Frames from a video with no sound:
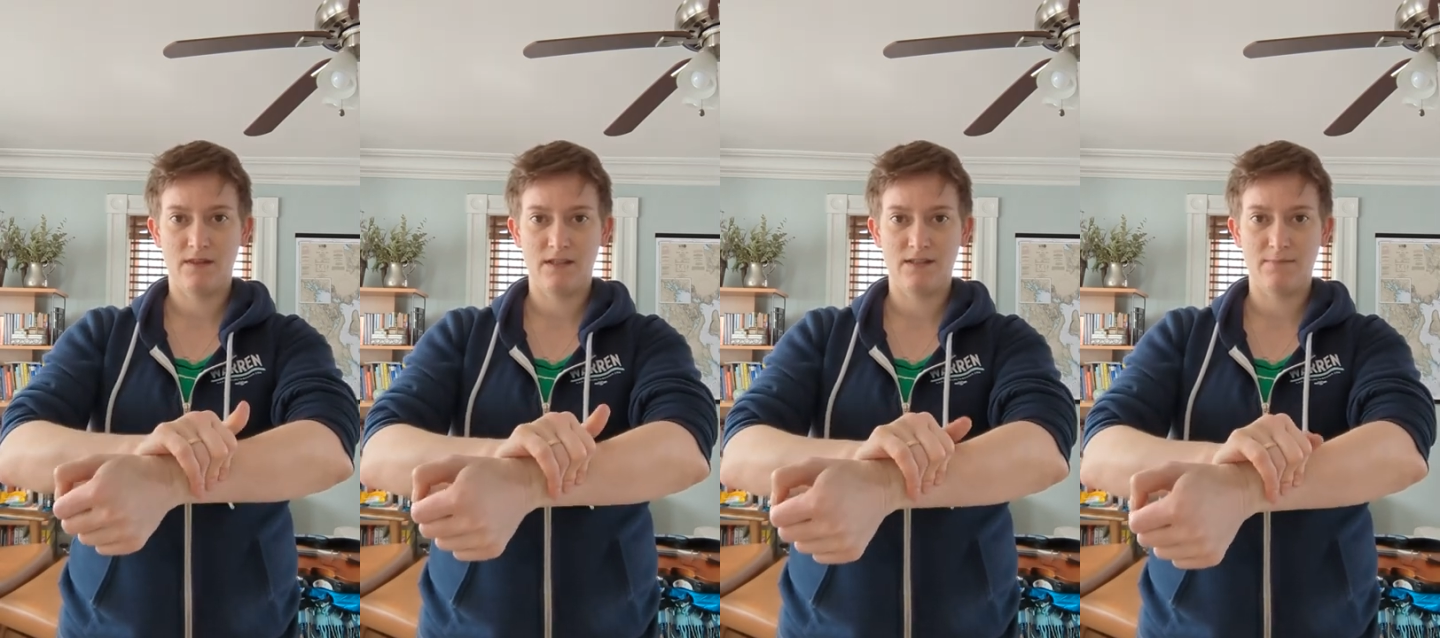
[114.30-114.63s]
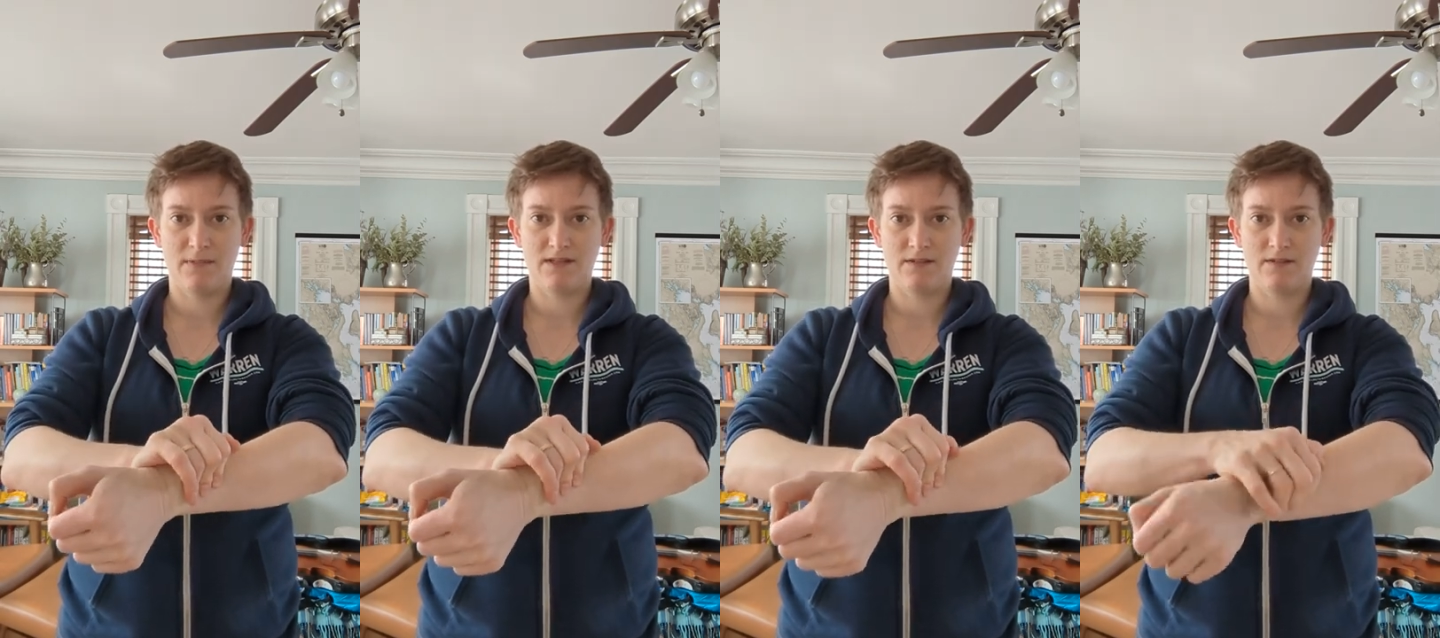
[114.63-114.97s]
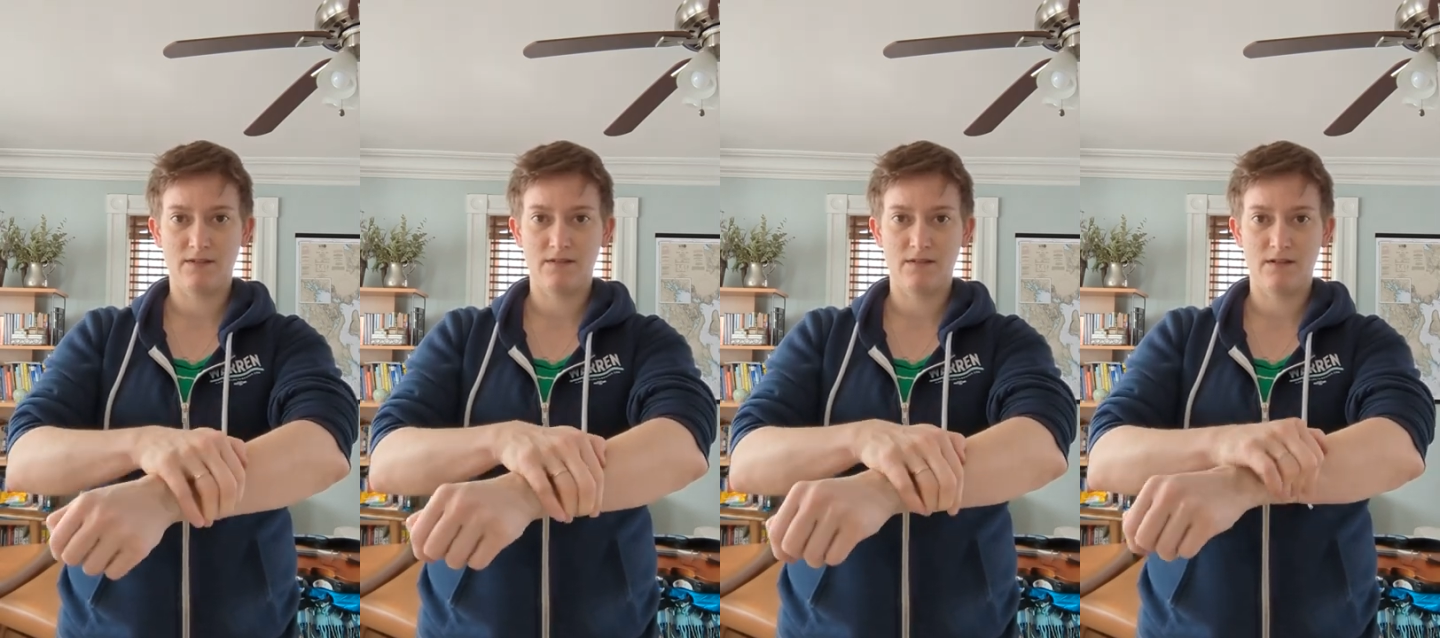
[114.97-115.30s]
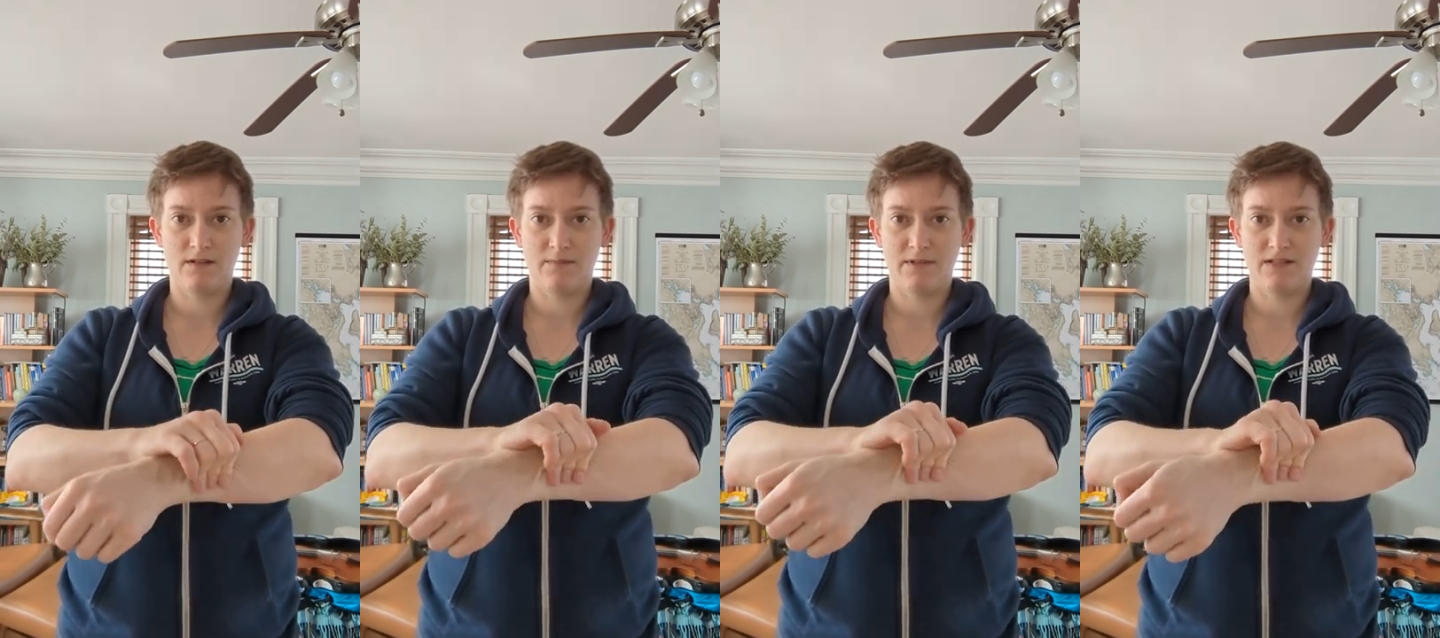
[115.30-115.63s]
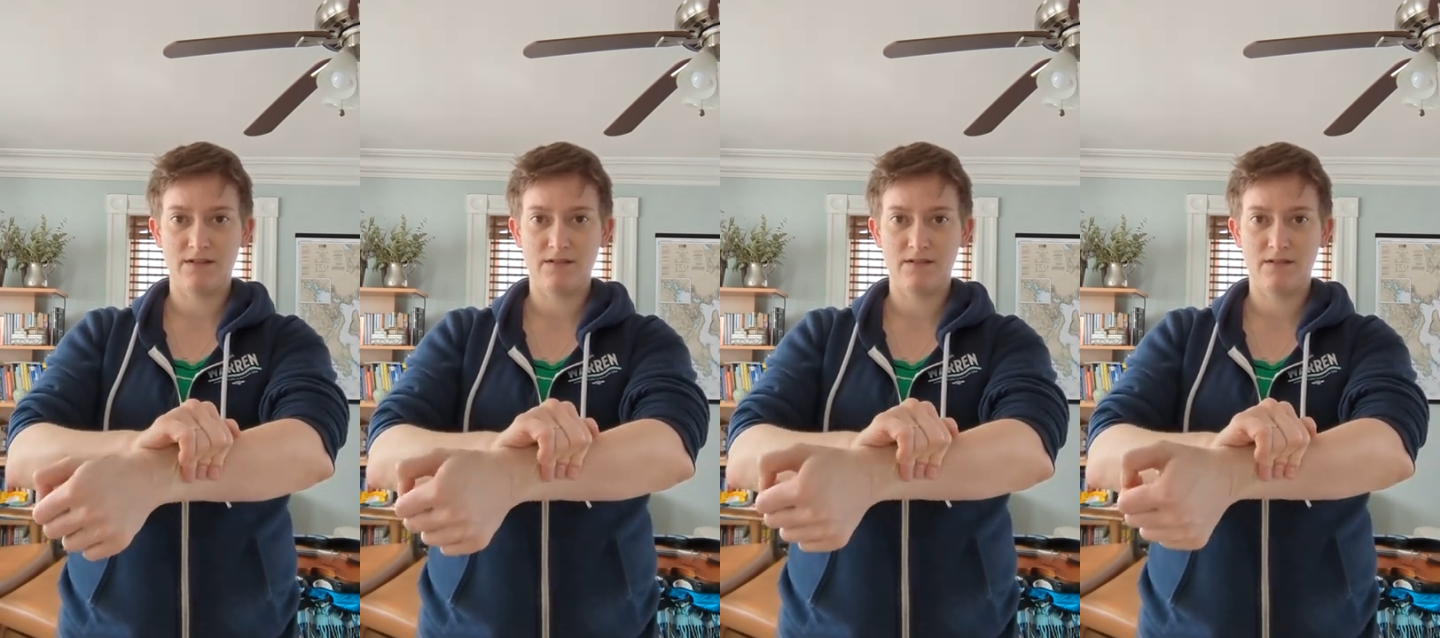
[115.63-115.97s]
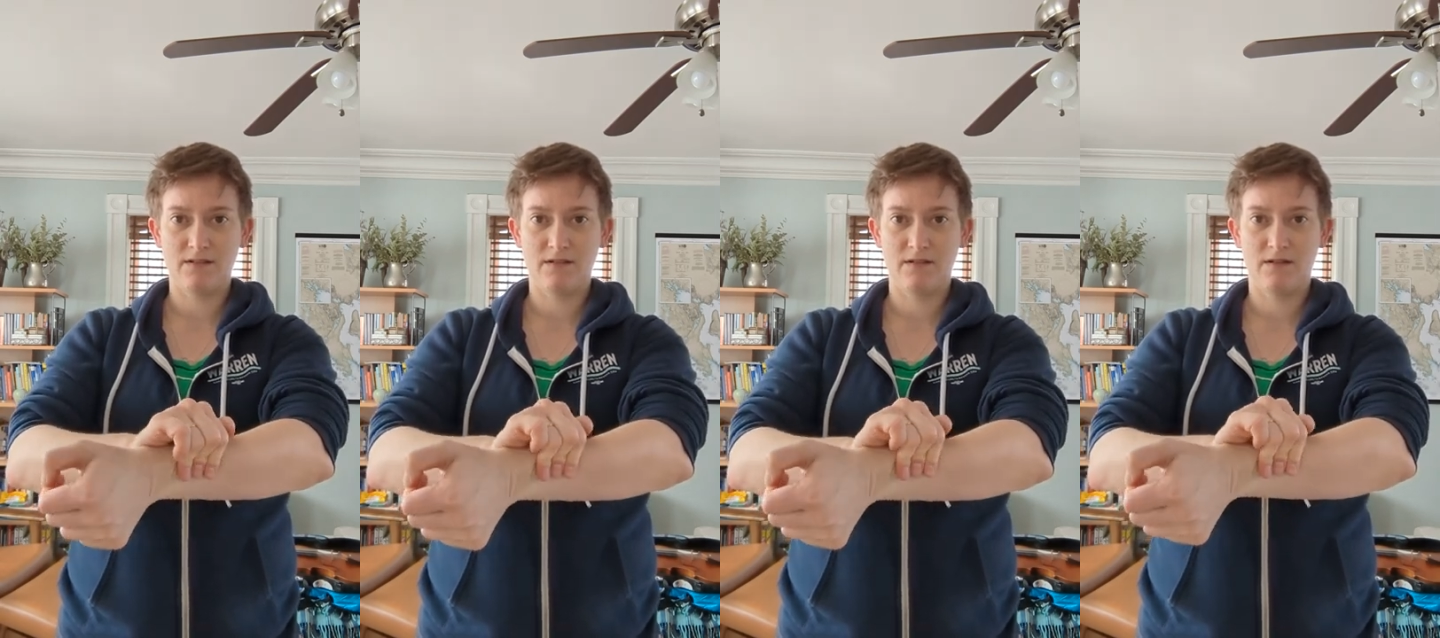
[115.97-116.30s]
Those muscles, little
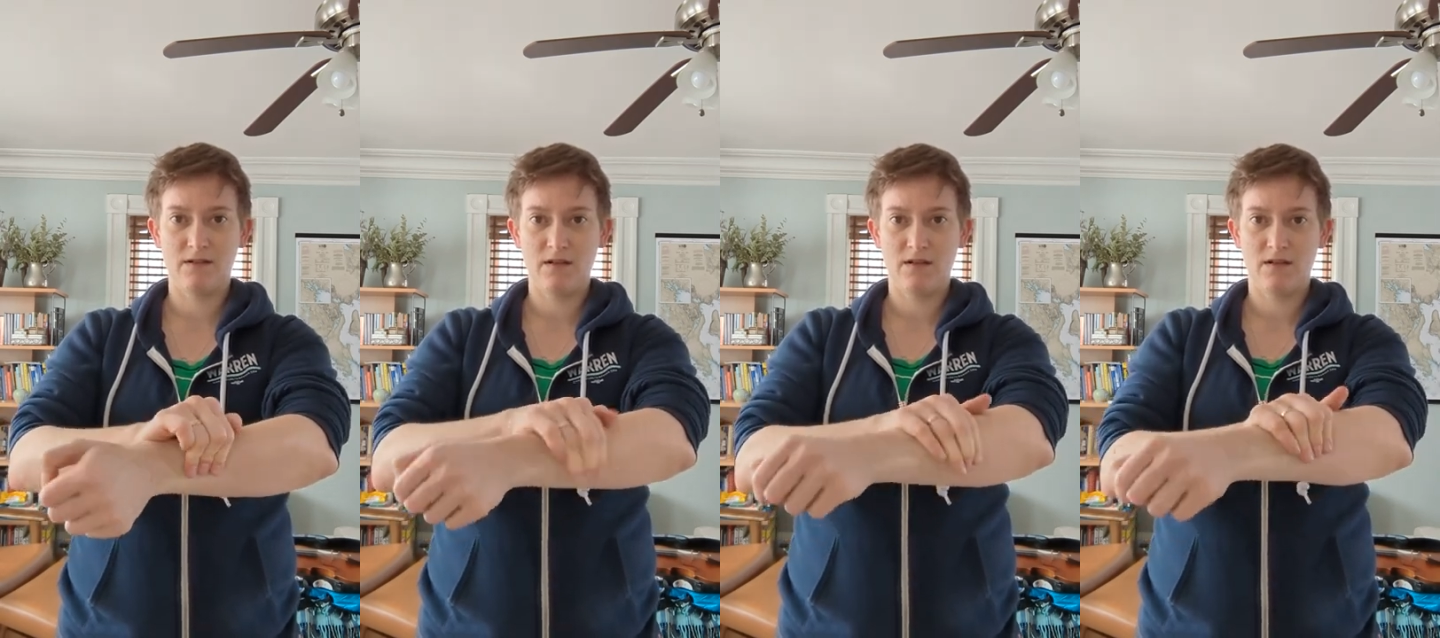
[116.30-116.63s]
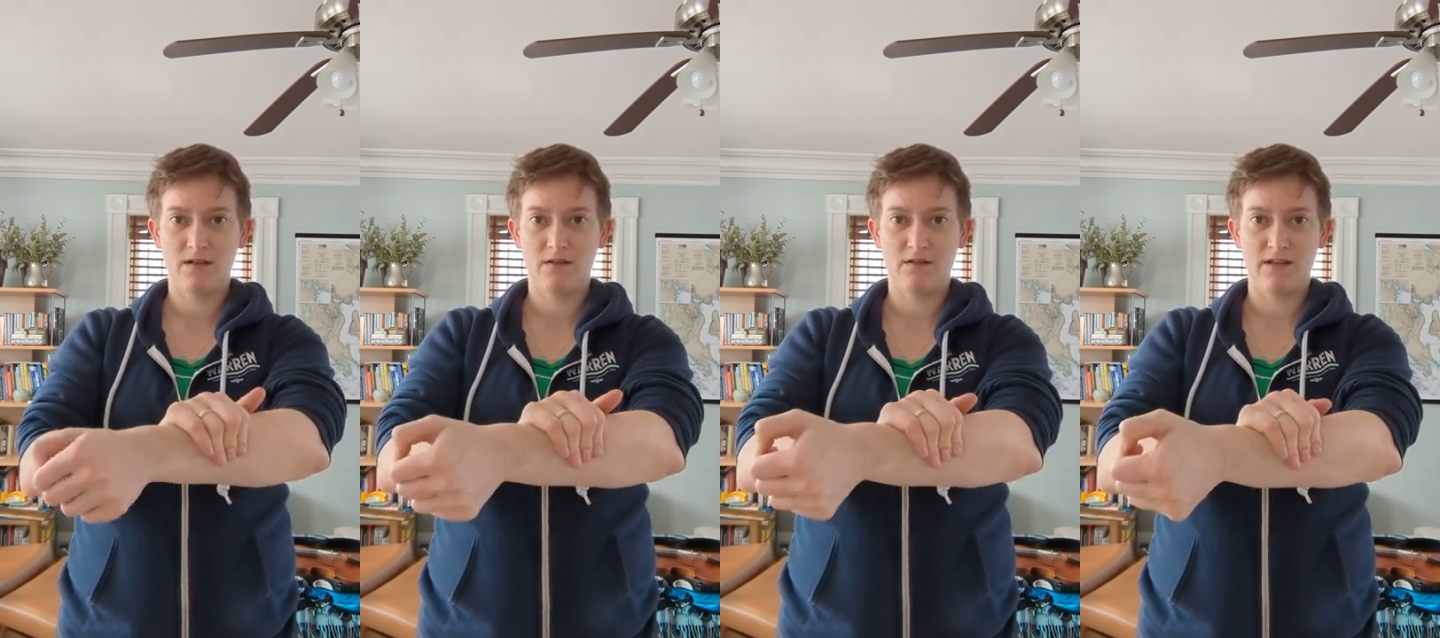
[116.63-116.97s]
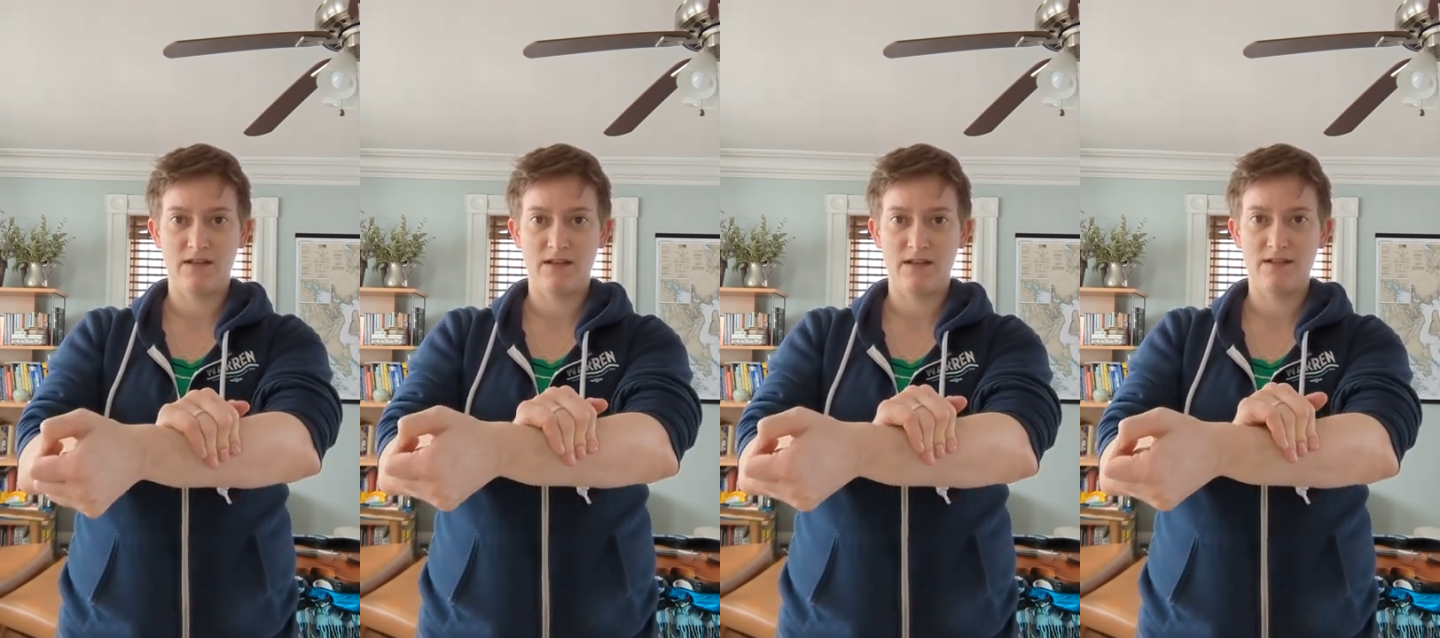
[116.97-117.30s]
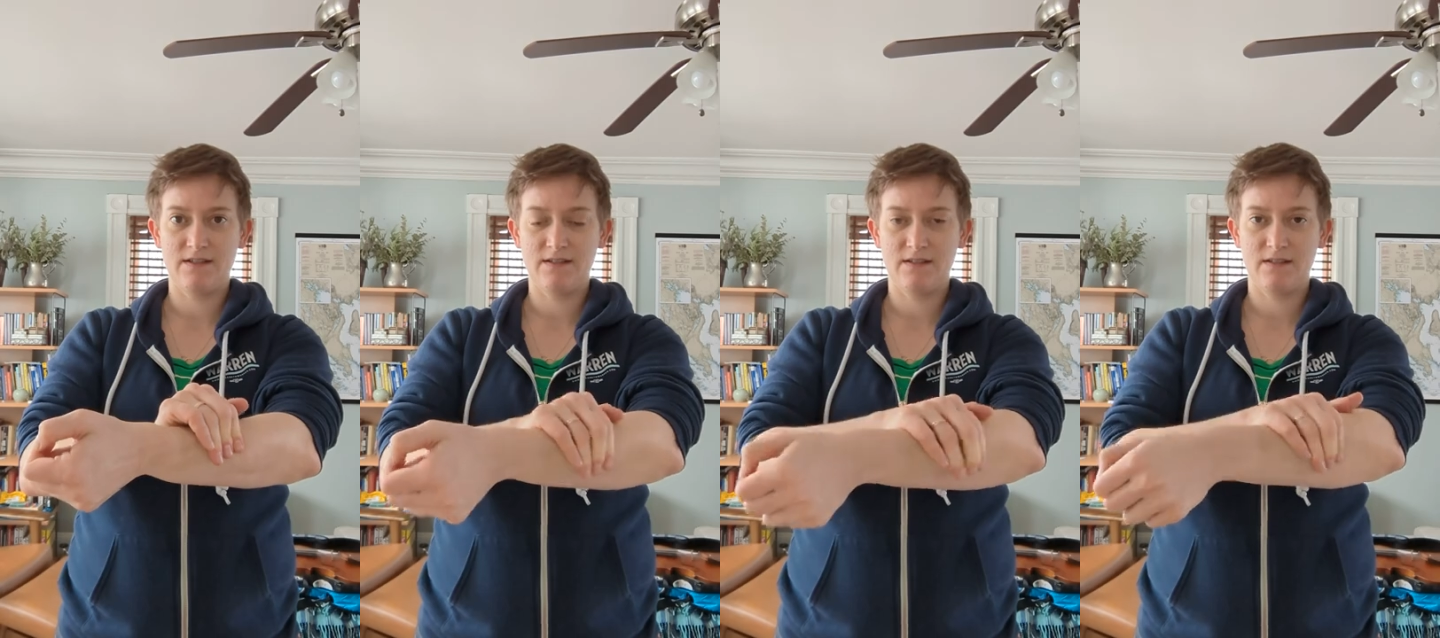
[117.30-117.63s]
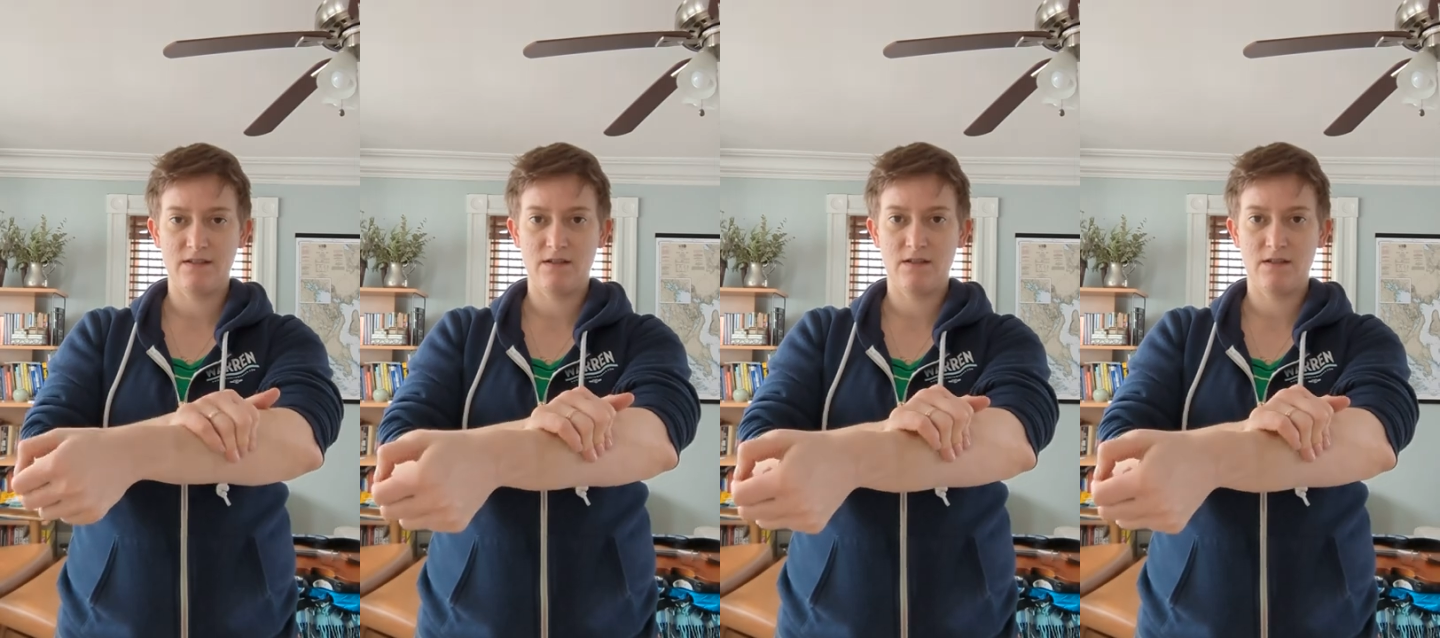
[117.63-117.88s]
muscles, maybe like this.